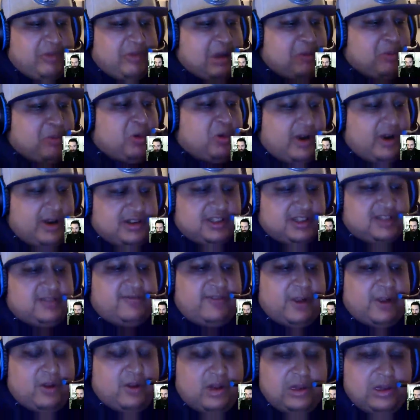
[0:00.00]
part just
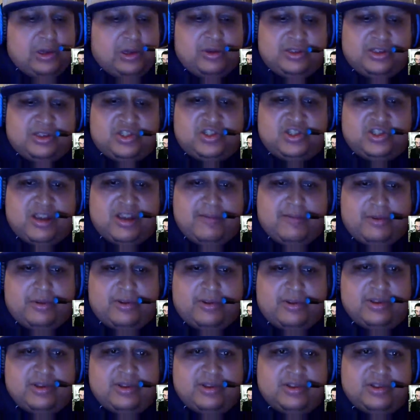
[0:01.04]
felt a little
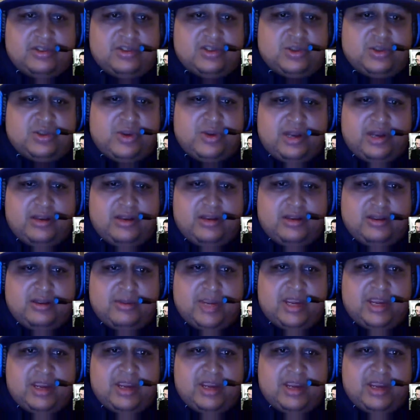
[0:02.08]
disheveled and disjointed to me.